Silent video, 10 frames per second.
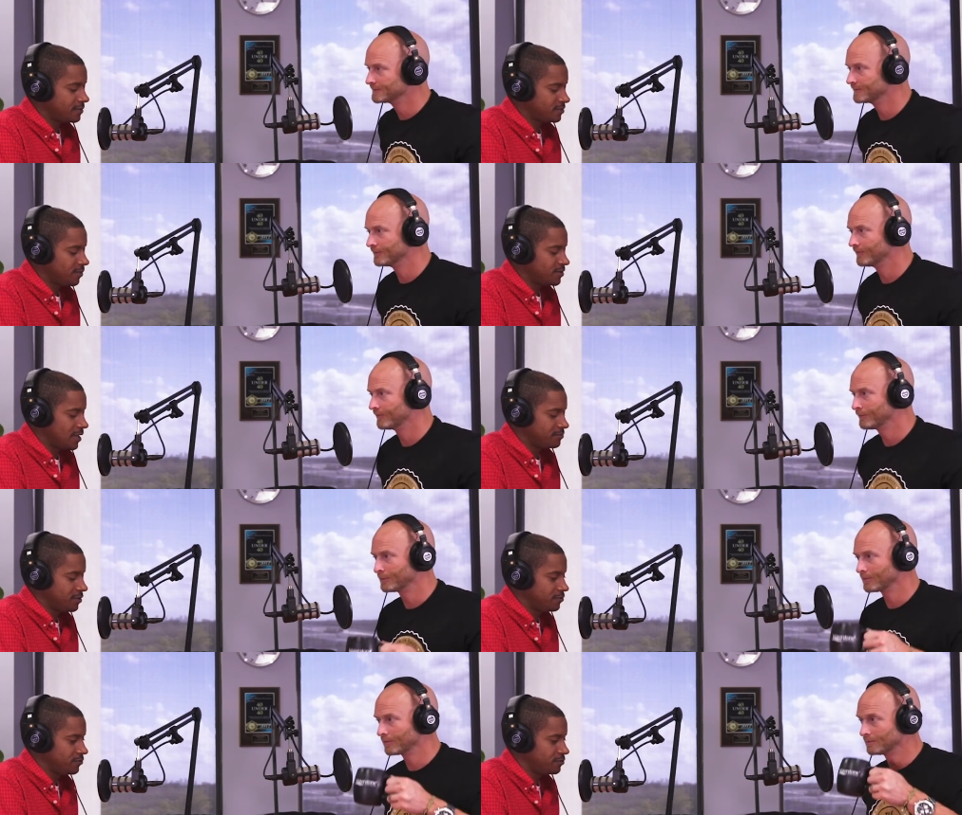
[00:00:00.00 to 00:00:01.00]
Speaker 1: Sometimes I
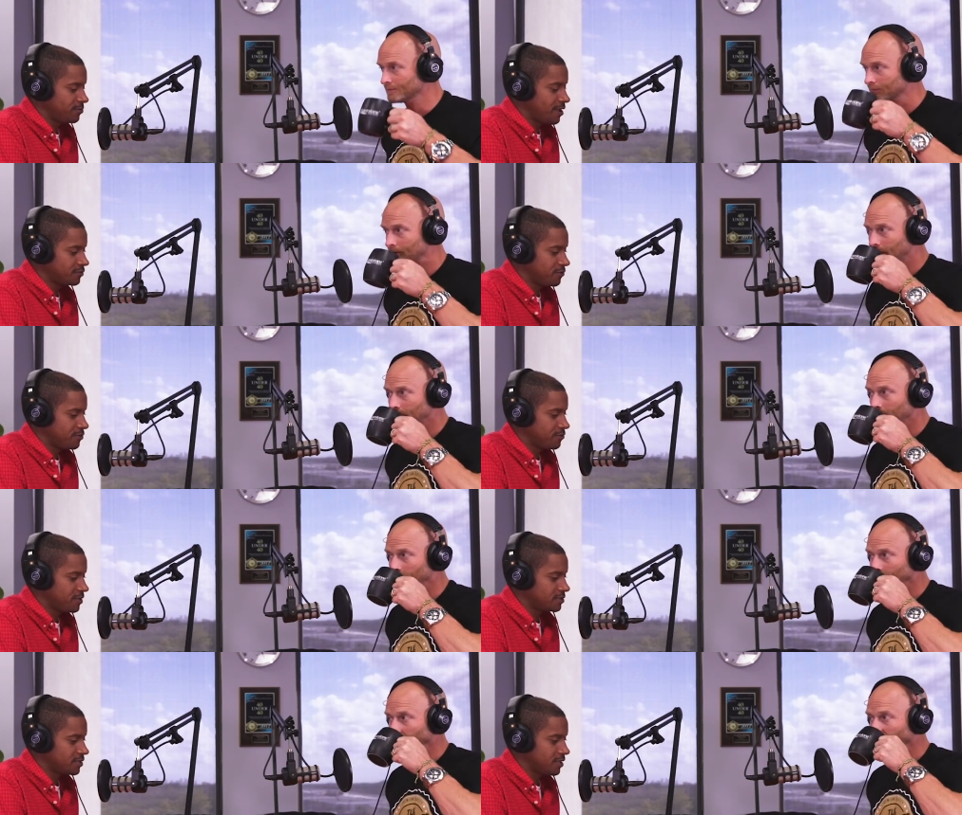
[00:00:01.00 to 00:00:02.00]
do, to be honest with you.
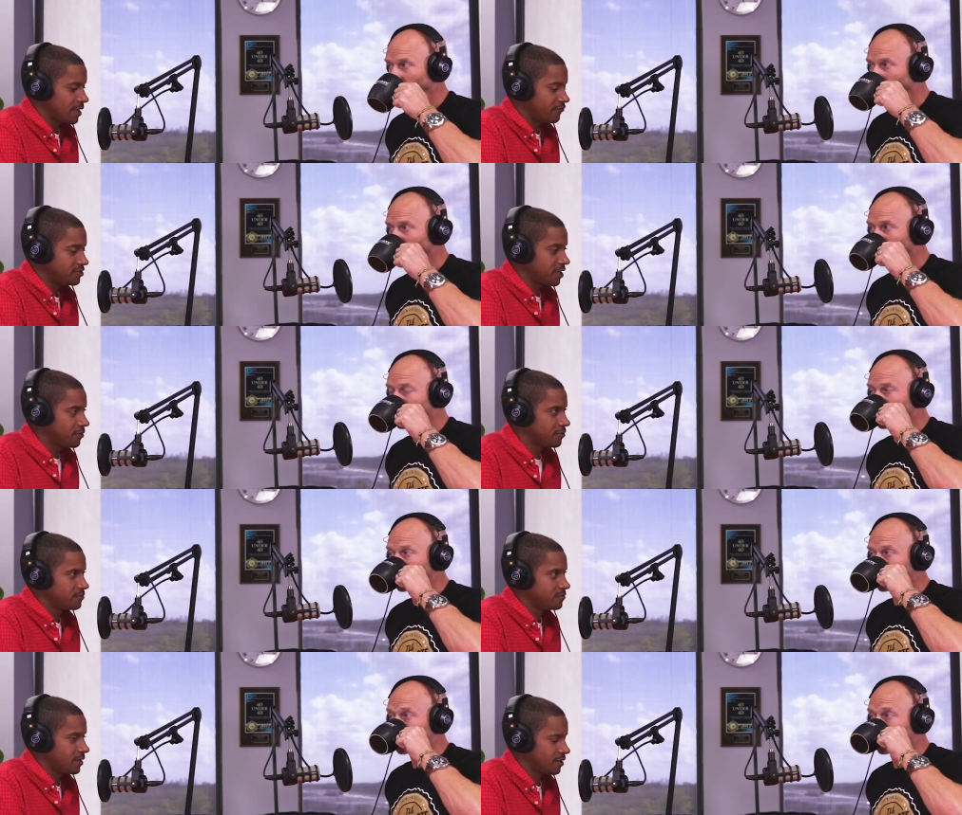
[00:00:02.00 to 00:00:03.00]
I recycle
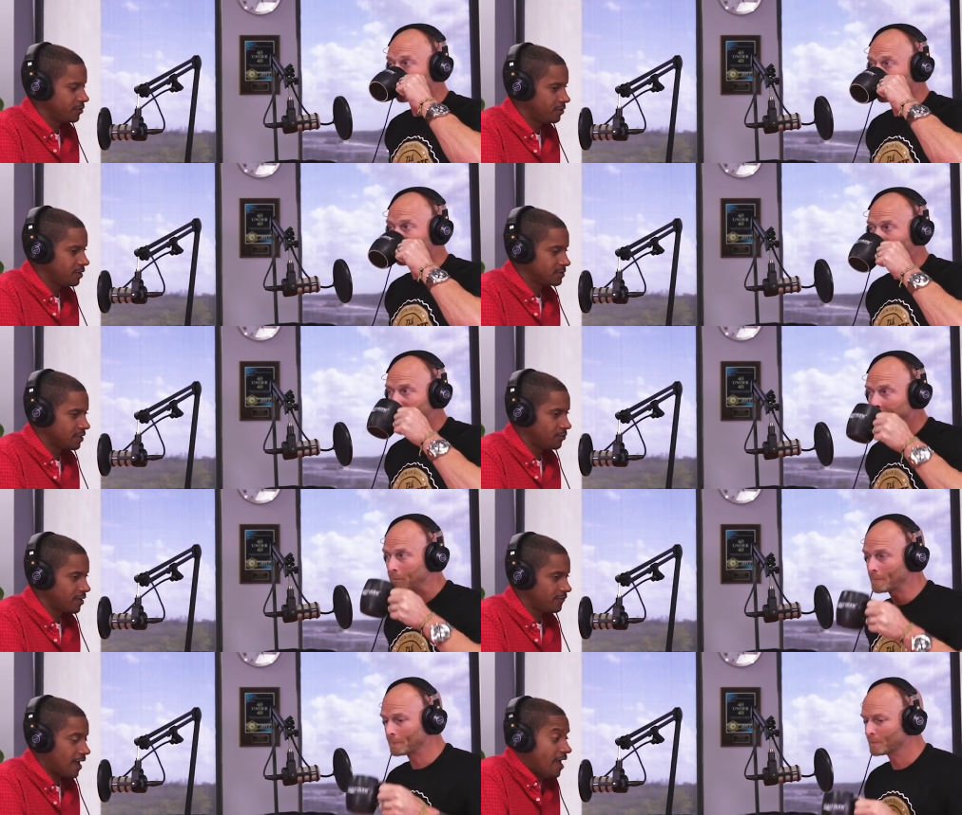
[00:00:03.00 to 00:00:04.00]
them, clearly, because
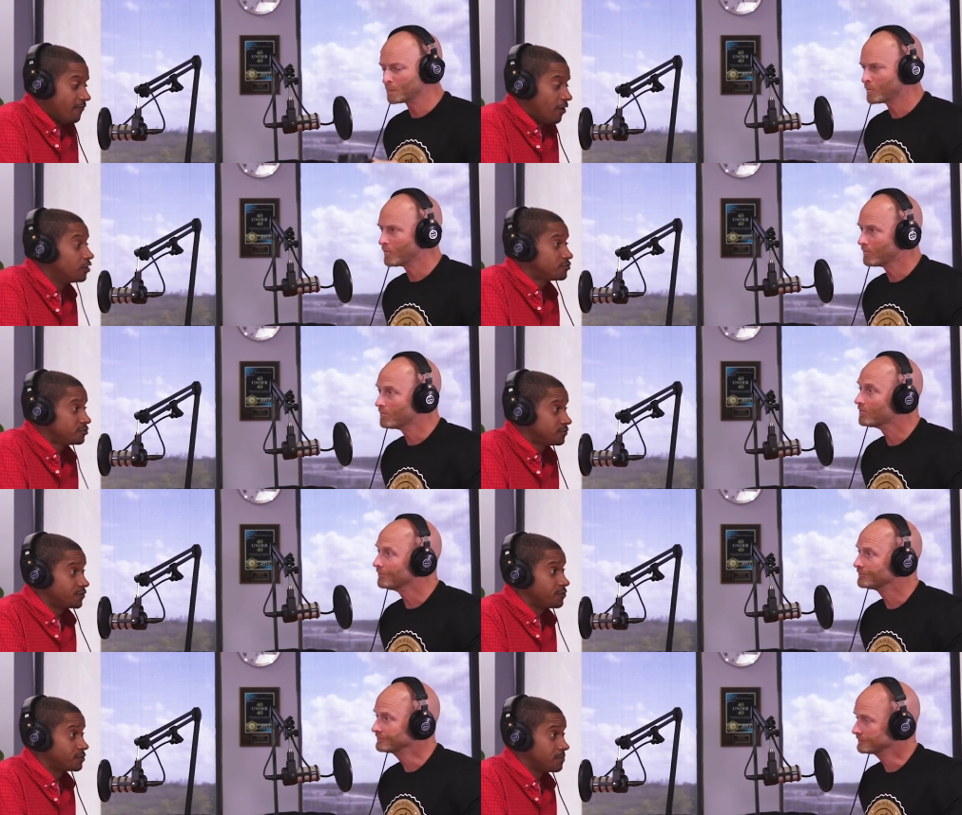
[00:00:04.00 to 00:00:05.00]
I have hundreds of
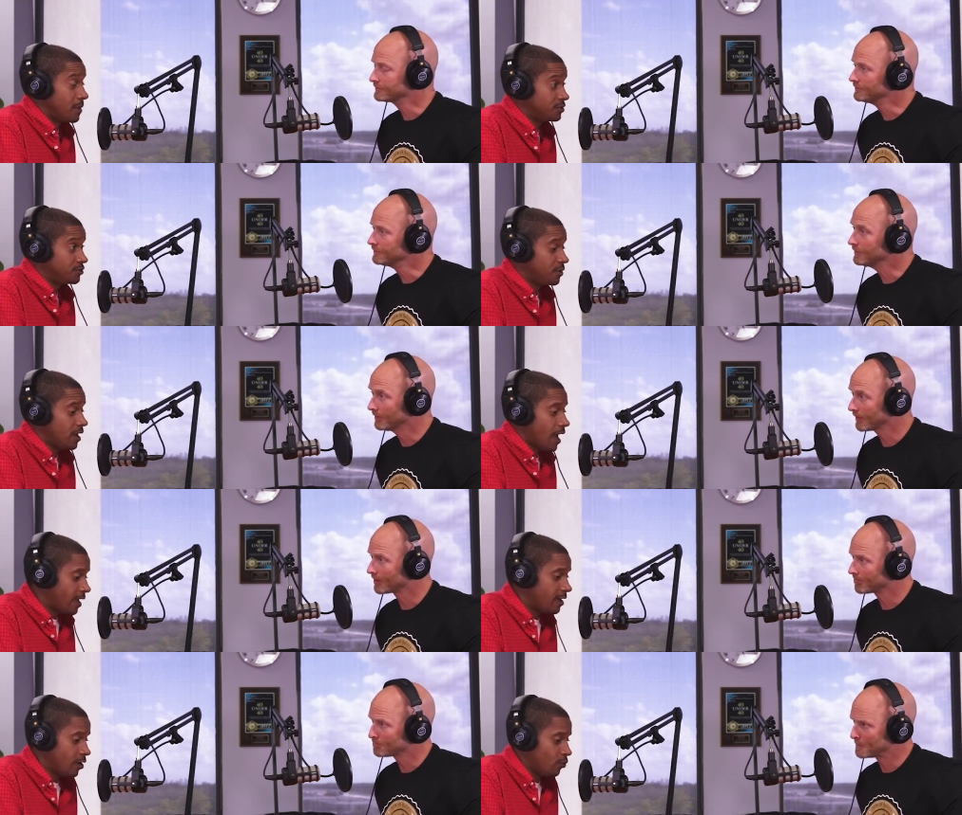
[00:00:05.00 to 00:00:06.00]
shirts, mind you.
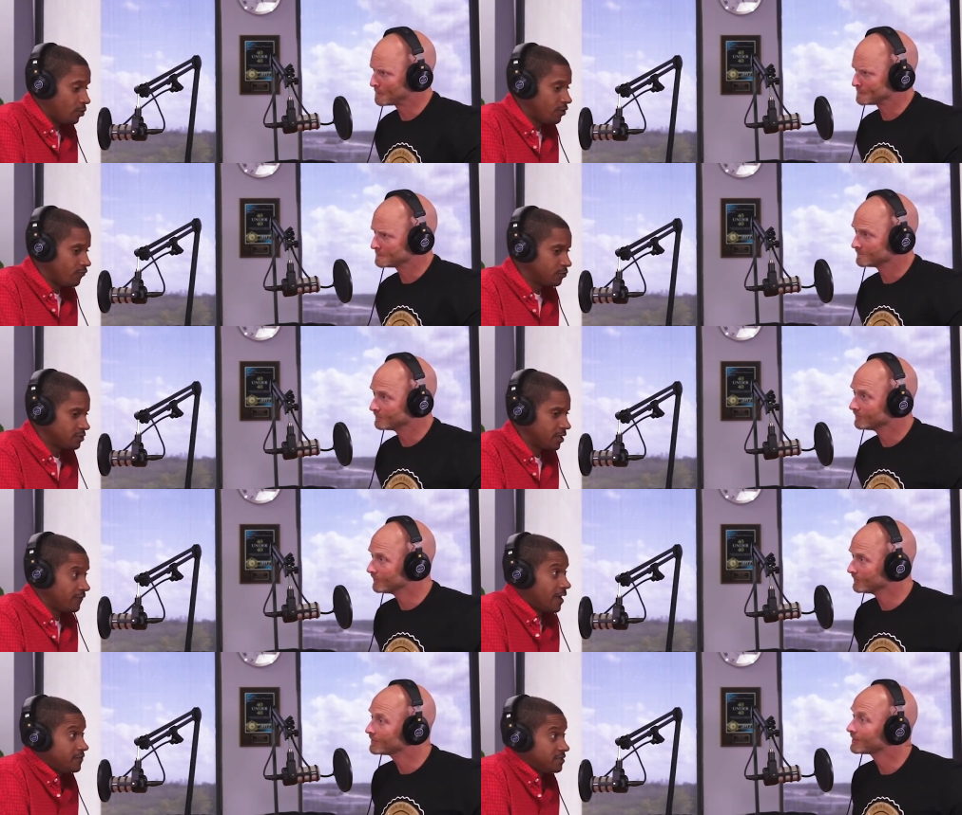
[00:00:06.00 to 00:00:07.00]
I only rotate
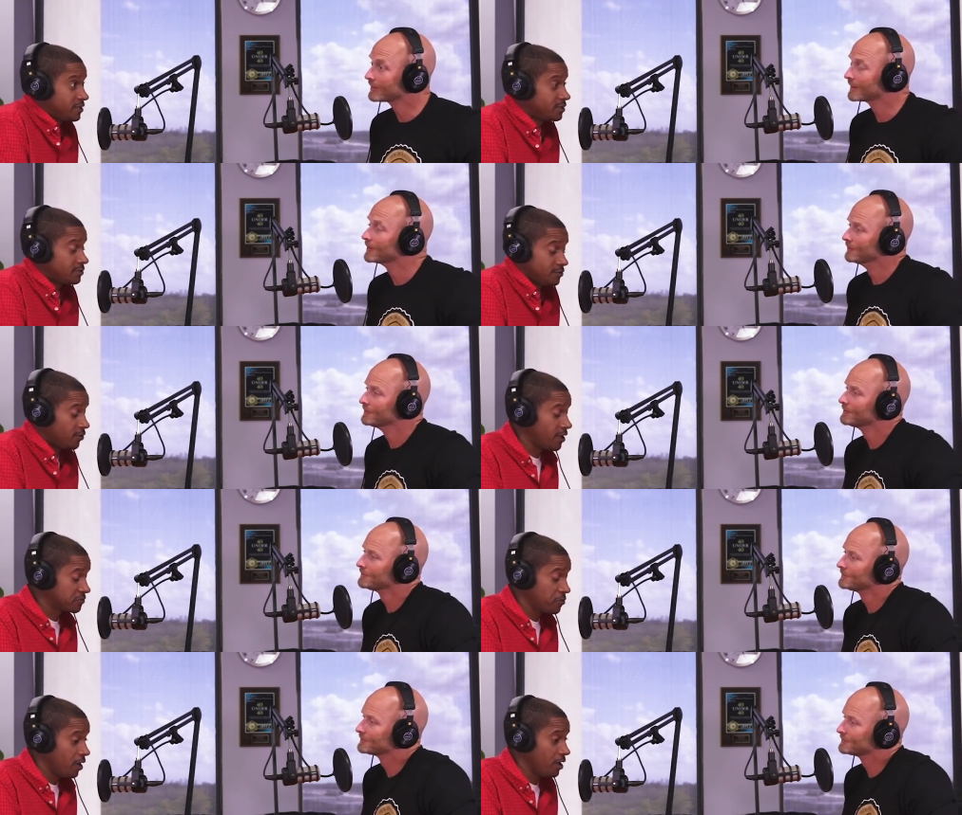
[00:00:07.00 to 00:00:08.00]
5 to 6. Don't ask me
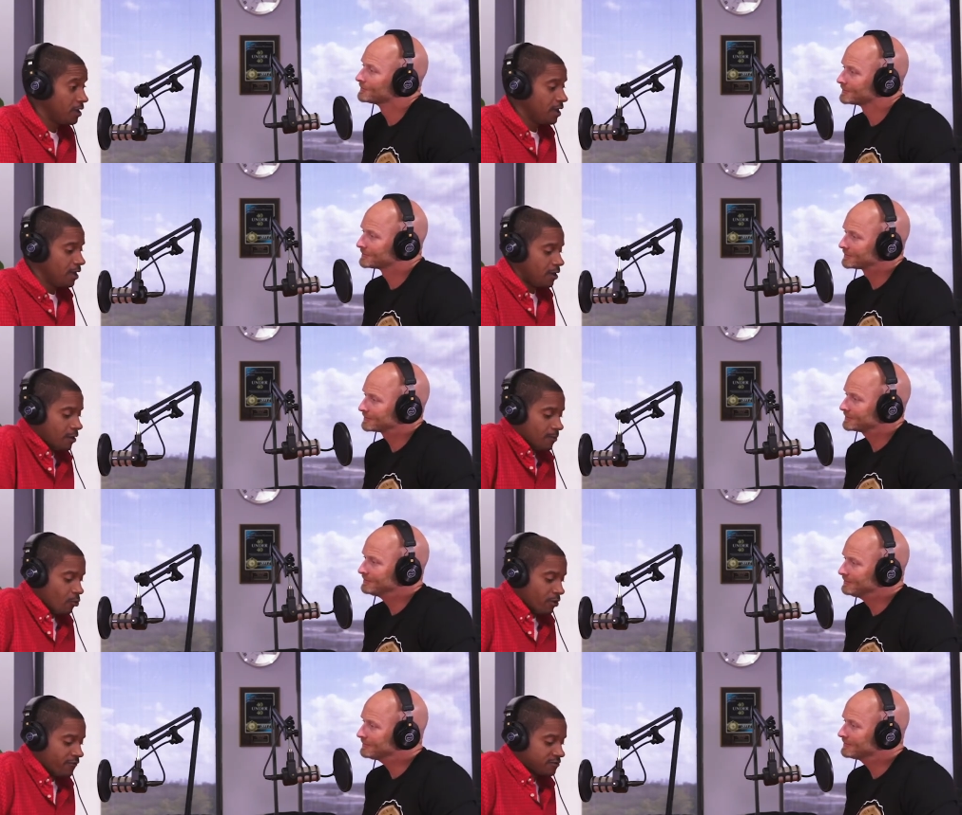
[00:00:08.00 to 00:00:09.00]
why.
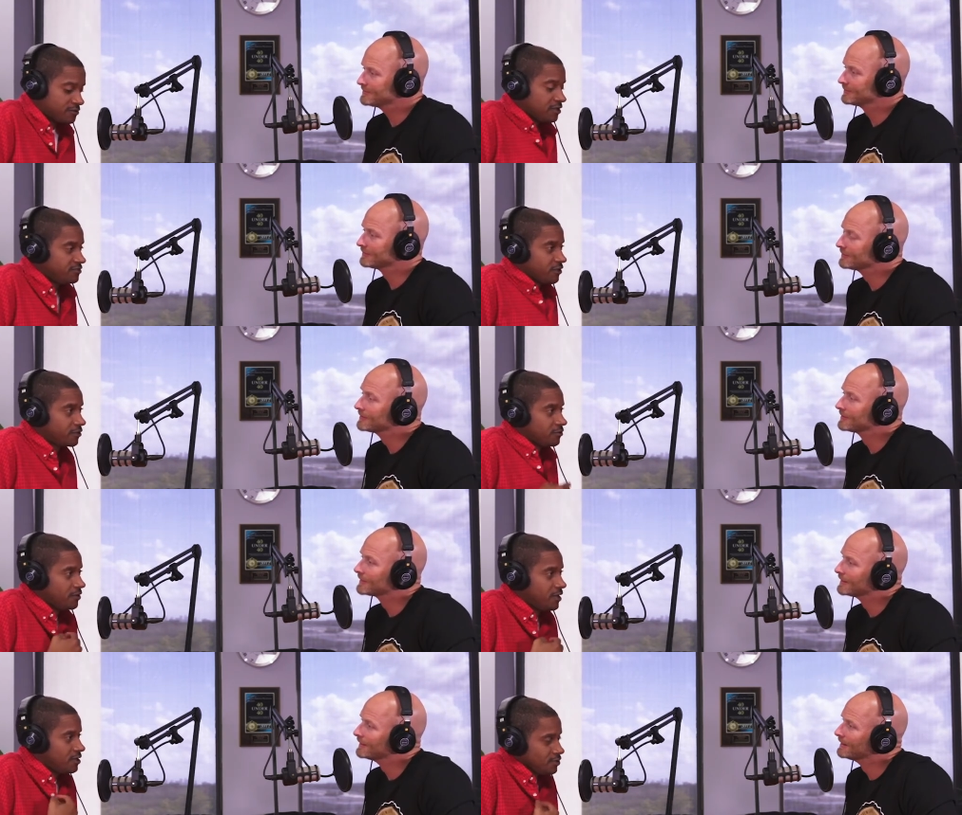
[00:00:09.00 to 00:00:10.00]
Whatever's the least wrinkled.
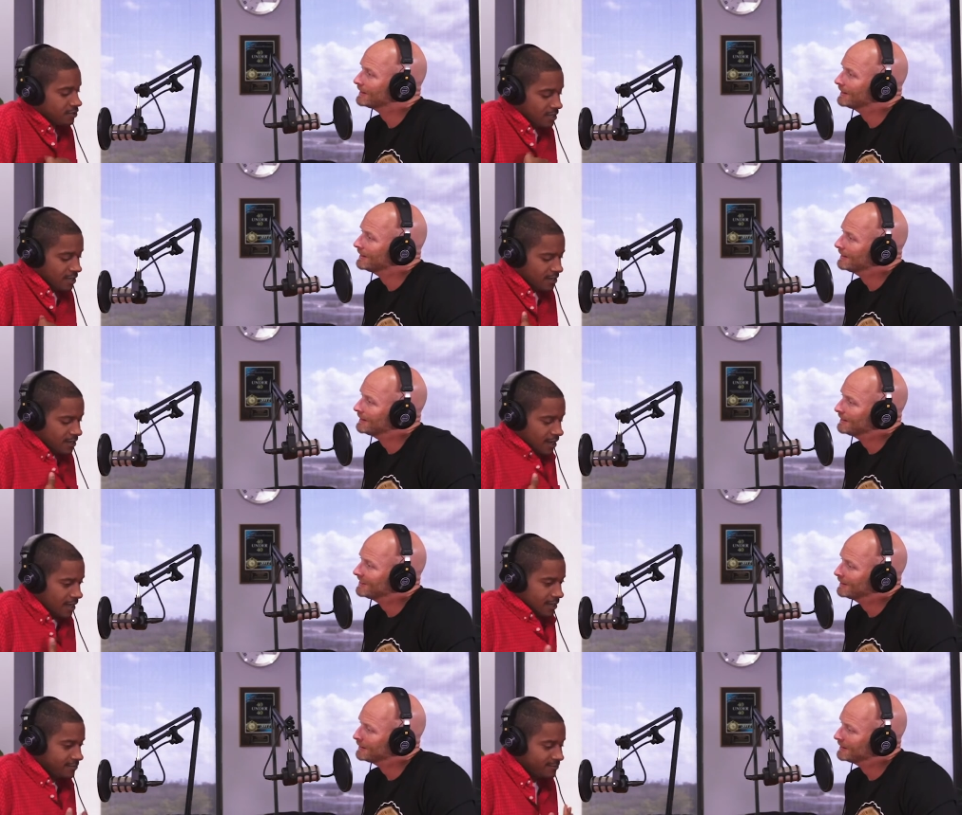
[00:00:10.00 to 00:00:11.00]
And I